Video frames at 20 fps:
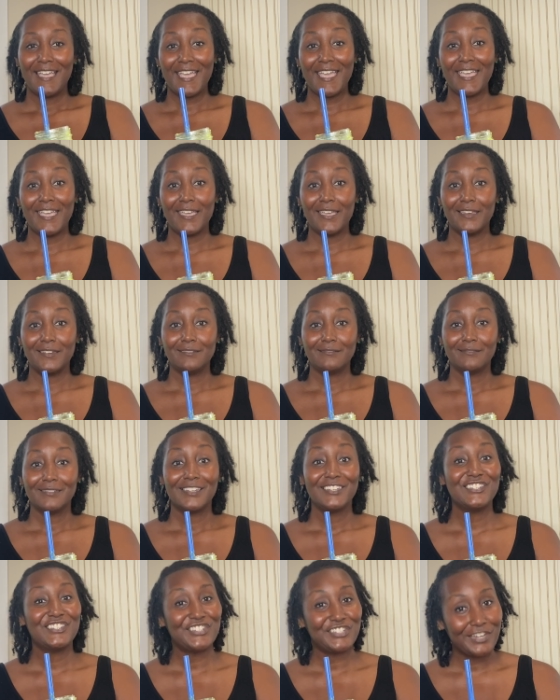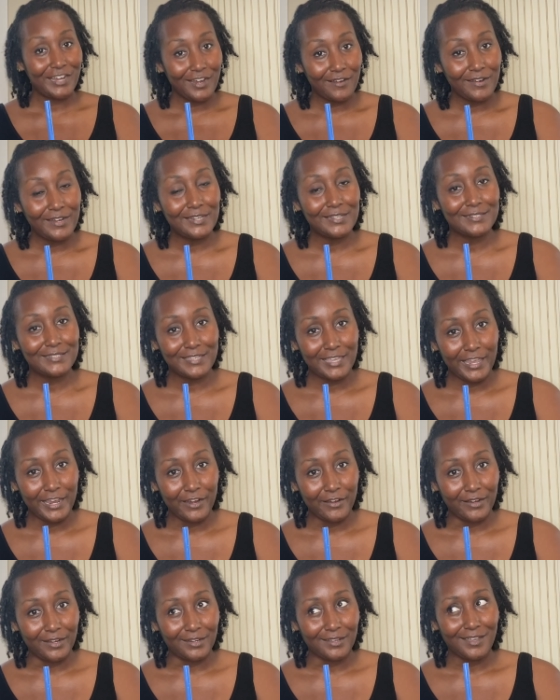and sharing is
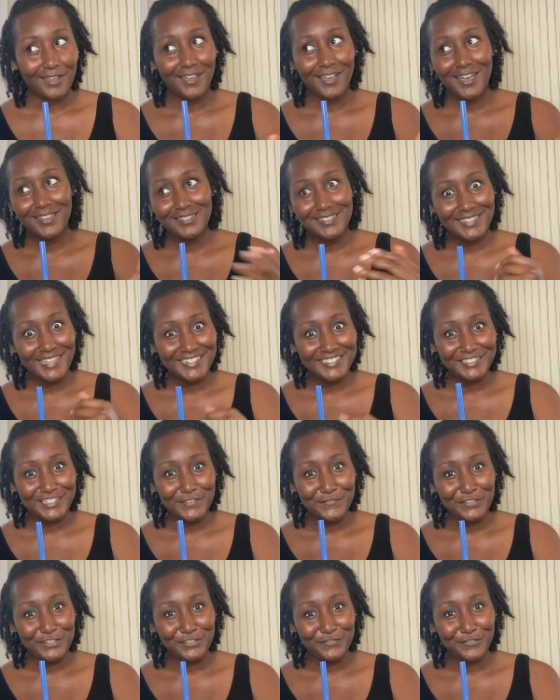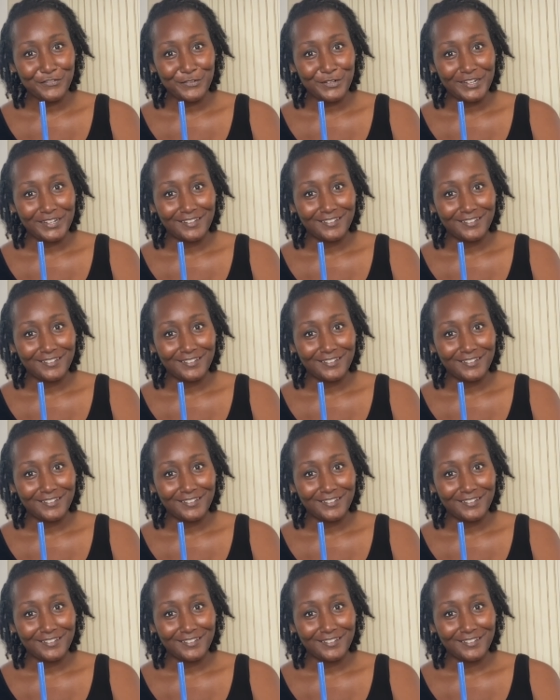caring. All of that stuff is free.